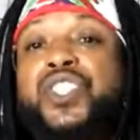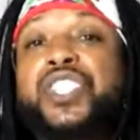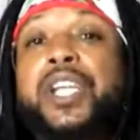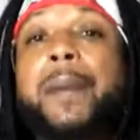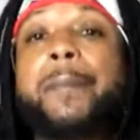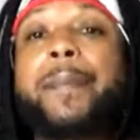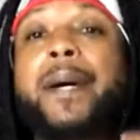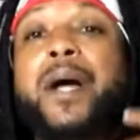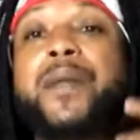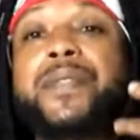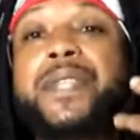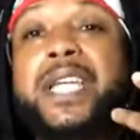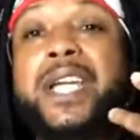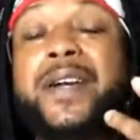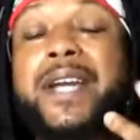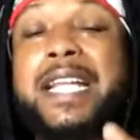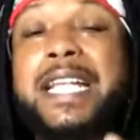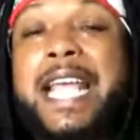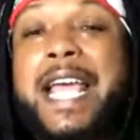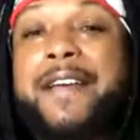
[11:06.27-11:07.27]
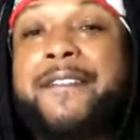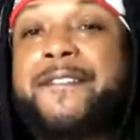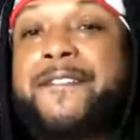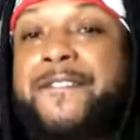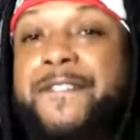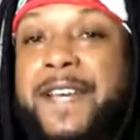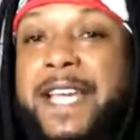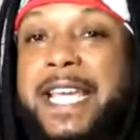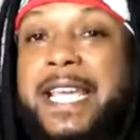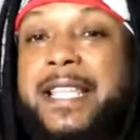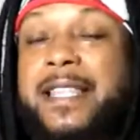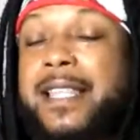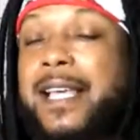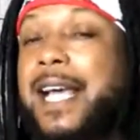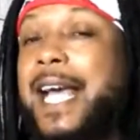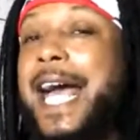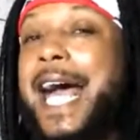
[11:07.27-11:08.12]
jump out there and have faith.